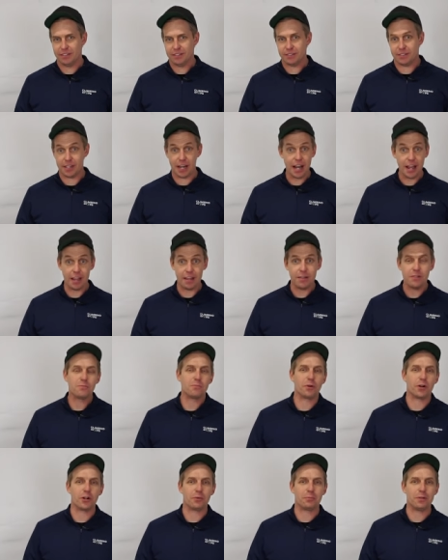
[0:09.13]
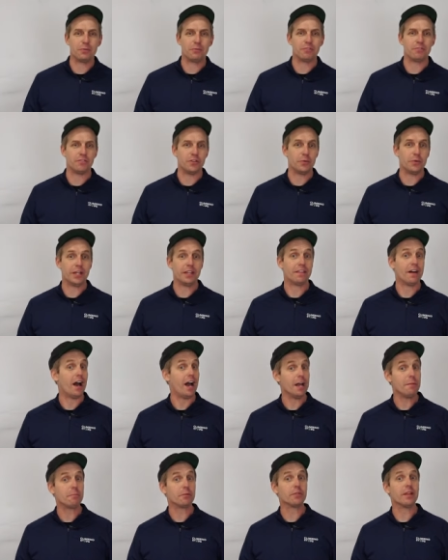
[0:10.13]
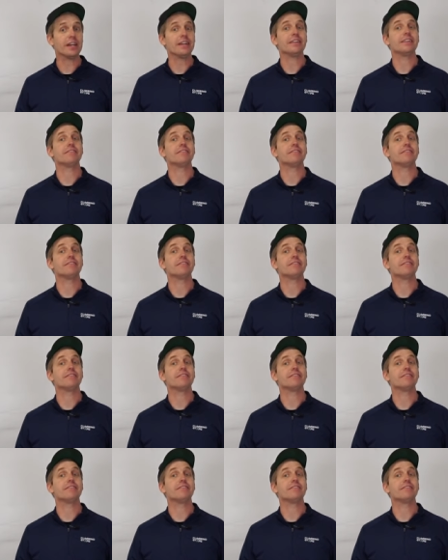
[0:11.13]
Today, we're going to be reviewing the Hyperlite